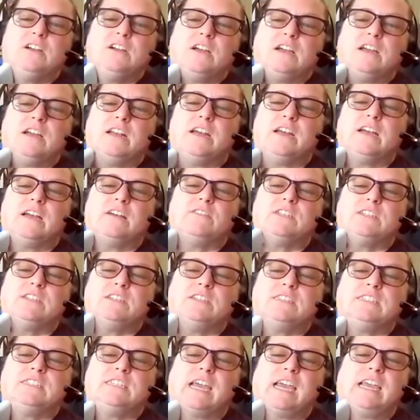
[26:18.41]
Wow. And I have to
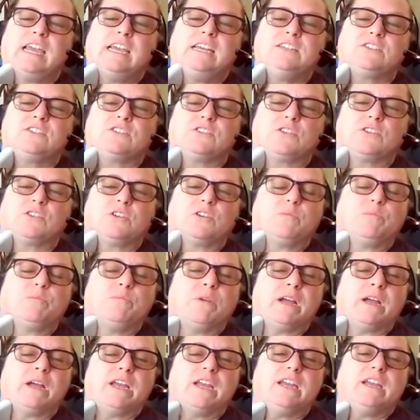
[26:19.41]
taser
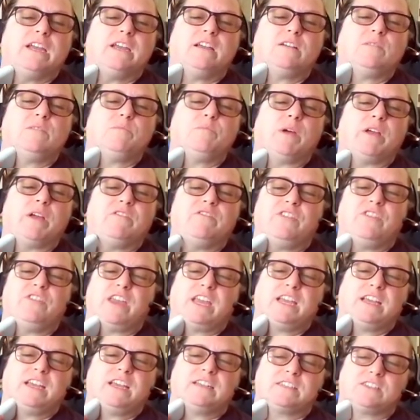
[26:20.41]
my
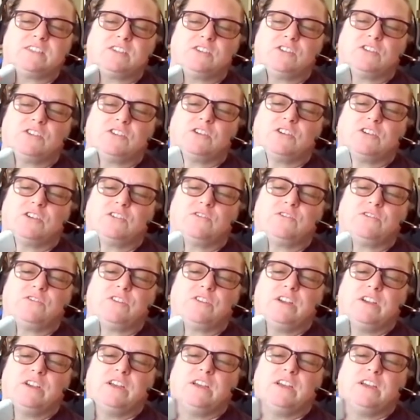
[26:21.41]
vagus nerve,